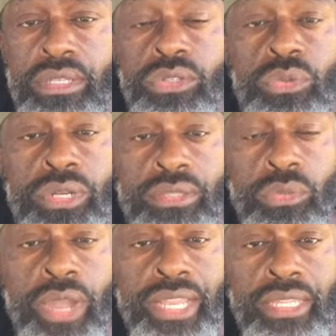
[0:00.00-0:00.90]
Do you want
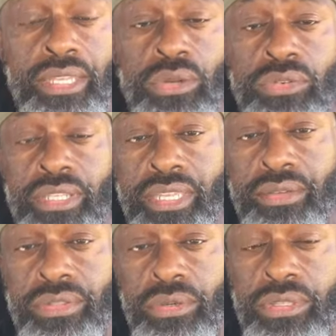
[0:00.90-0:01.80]
the right leg over the
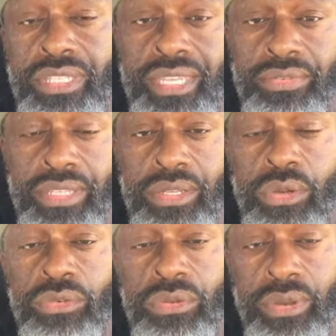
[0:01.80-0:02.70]
left or the left
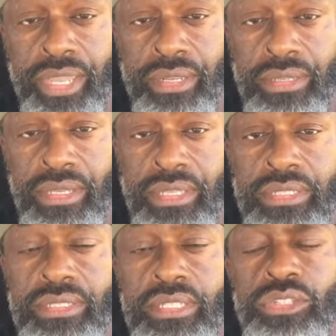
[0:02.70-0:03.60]
leg over the right?
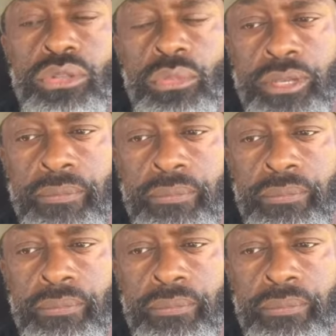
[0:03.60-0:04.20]
She said, you know what?